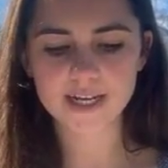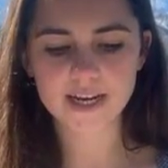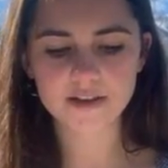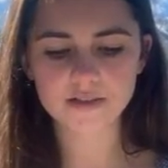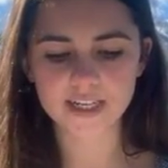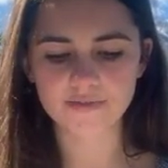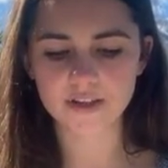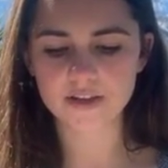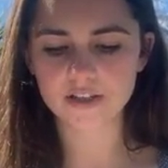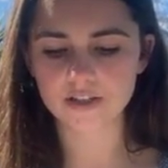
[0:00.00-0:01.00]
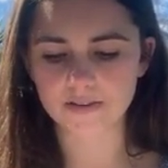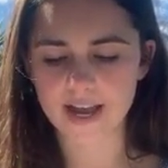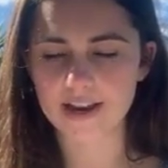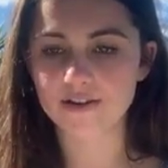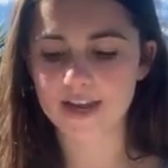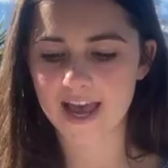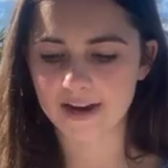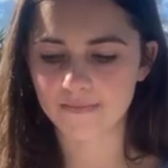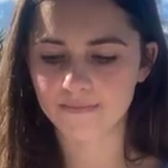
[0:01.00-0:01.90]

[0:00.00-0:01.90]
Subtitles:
telling yourself that you can do it, and you can.